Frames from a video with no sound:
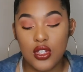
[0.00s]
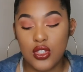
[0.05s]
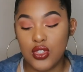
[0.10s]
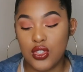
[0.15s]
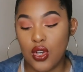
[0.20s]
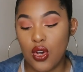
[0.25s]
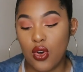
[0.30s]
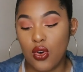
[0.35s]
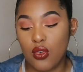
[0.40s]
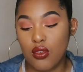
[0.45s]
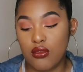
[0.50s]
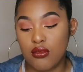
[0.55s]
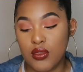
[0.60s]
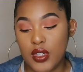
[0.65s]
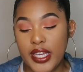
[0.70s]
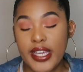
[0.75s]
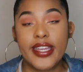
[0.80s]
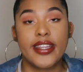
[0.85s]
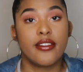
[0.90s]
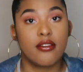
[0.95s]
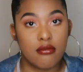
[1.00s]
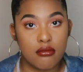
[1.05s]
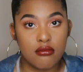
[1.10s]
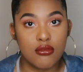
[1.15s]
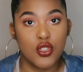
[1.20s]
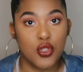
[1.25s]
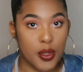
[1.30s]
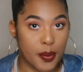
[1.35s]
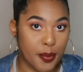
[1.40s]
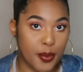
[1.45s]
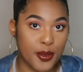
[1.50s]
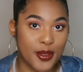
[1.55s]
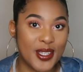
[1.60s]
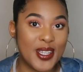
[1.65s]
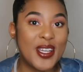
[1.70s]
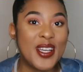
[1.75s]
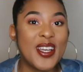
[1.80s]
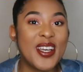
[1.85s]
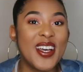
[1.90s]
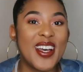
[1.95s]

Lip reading: so it tripled.